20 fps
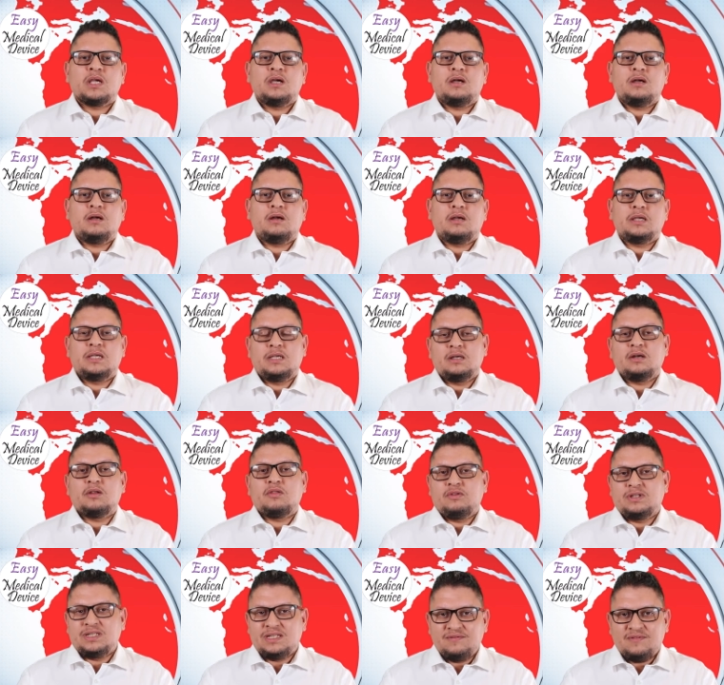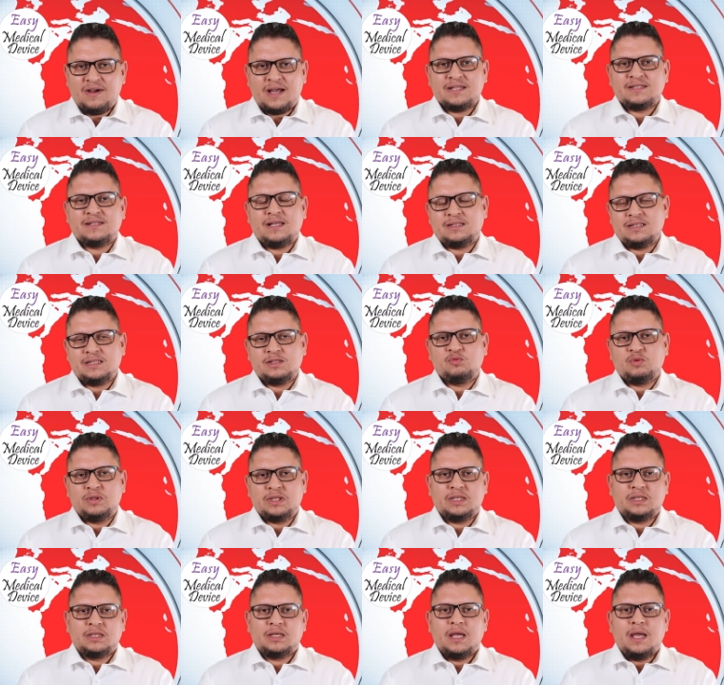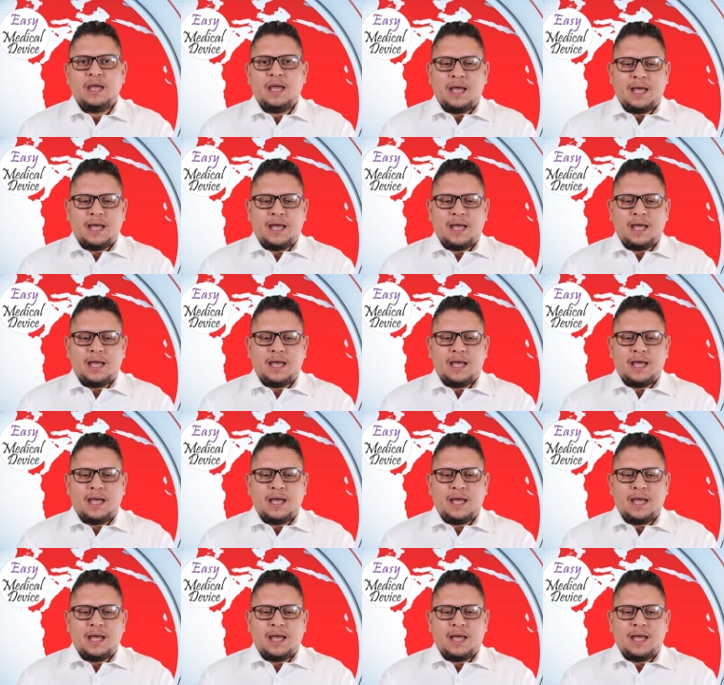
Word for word: uh, here the device that is winning.